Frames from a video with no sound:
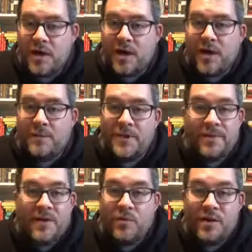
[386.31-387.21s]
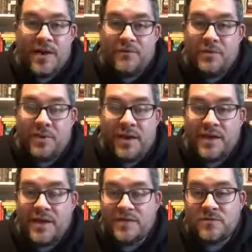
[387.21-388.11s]
And then we're going to have the
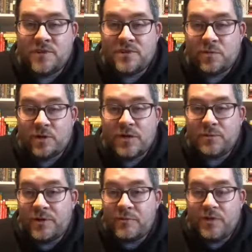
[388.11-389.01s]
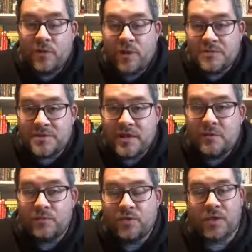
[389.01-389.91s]
podcast feeds, and we're going to put them on the
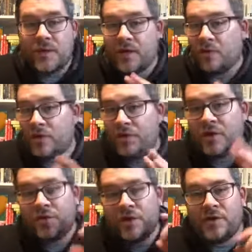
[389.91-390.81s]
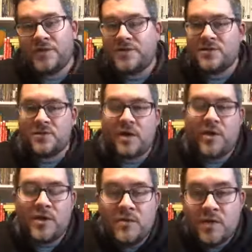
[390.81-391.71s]
website. We're going to make it really clear and easy so that
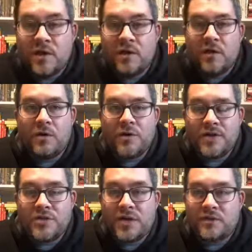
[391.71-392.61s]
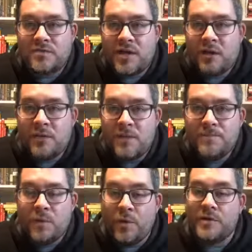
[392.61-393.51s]
way you can go and check those out.
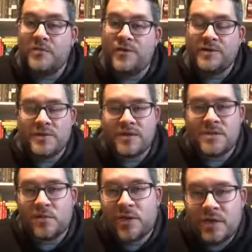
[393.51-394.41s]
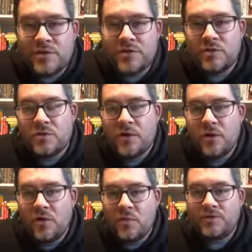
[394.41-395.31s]
One of the fun things that we're going to do
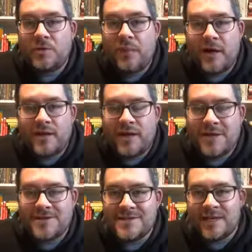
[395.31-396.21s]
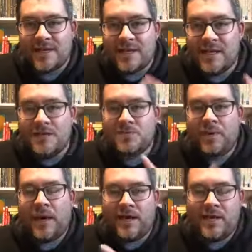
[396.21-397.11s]
with the podcast is that each
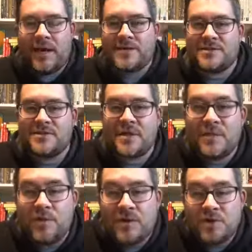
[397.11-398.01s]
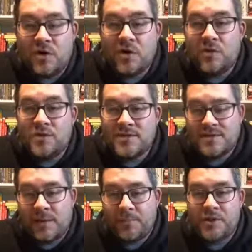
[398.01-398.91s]
podcast is going to be its own
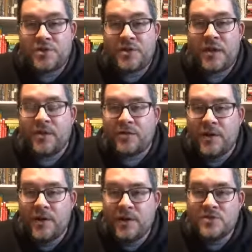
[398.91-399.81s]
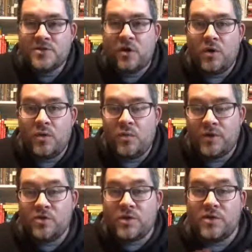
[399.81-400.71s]
separate channel. So
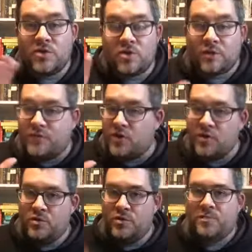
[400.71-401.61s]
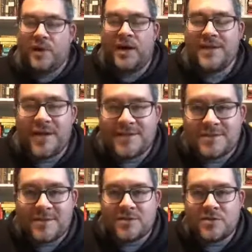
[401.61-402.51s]
what you can do if you're new to the
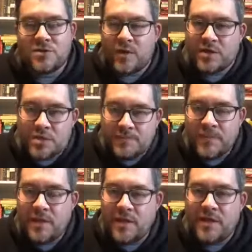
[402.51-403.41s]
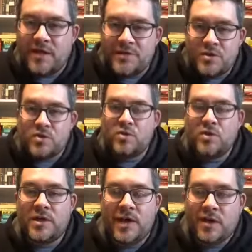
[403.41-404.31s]
podcasting situation is you
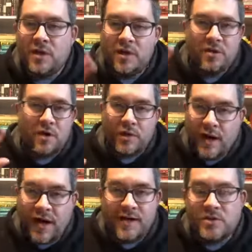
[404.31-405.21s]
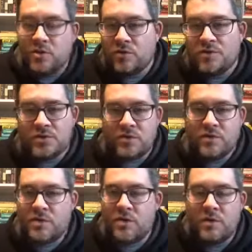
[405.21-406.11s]
can go to iTunes, or you
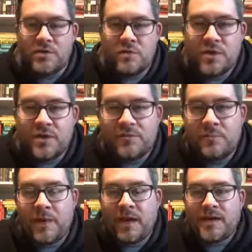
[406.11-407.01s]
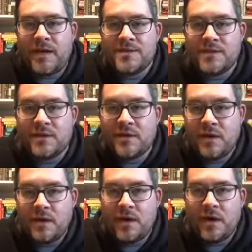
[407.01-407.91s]
can go to a different podcasting
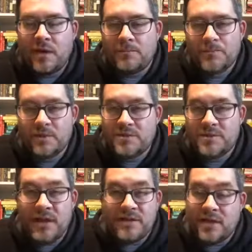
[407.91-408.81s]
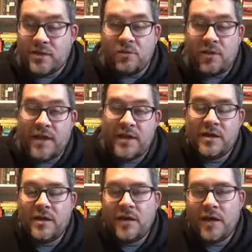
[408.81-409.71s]
site that you
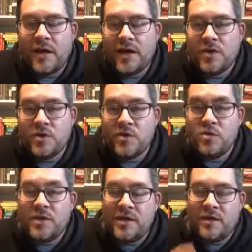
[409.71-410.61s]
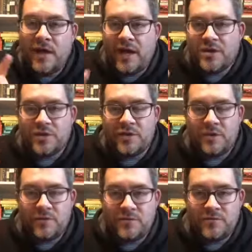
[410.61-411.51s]
like, and you can actually
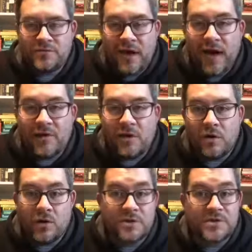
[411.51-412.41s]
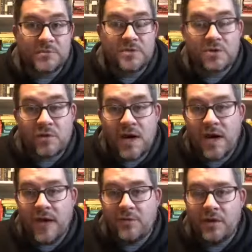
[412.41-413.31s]
follow or
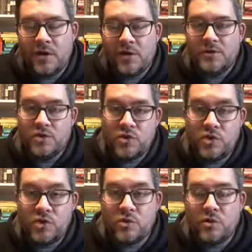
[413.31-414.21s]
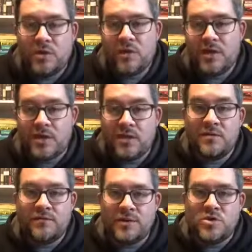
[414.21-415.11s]
subscribe to
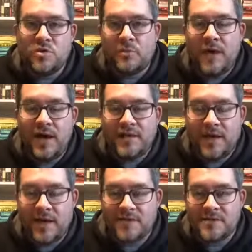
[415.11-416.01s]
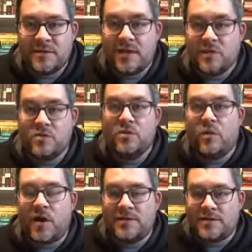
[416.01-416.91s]
individual podcasts that you
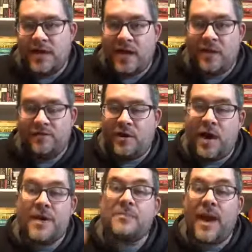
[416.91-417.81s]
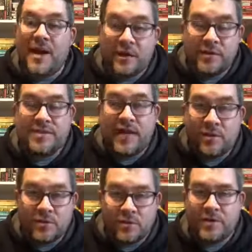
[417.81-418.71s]
want to have automatically
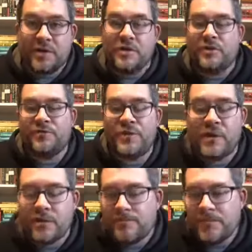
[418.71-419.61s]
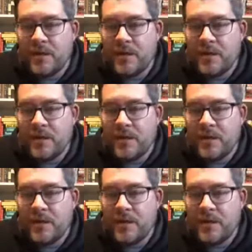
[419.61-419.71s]
downloaded in your feed.